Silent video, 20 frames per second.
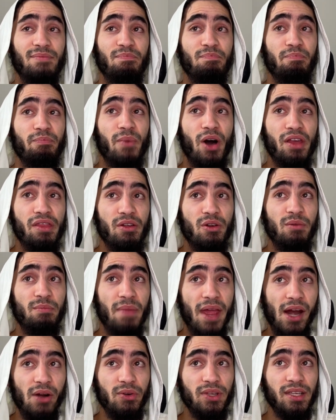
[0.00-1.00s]
Mother
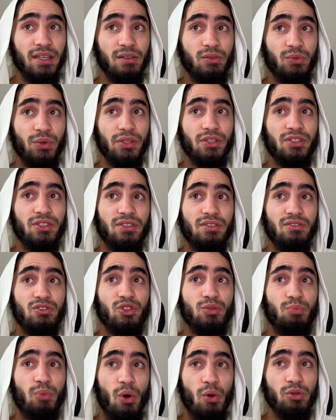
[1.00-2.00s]
Mary was
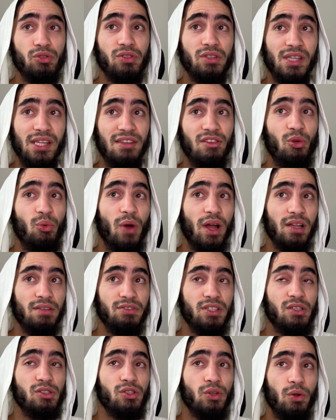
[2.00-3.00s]
supposedly 12
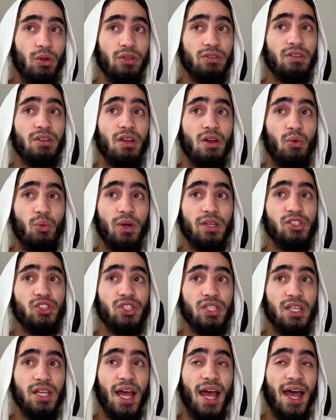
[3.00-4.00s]
years old when
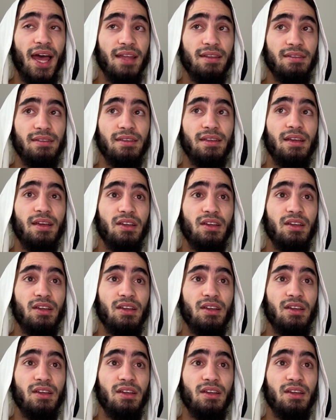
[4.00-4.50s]
she had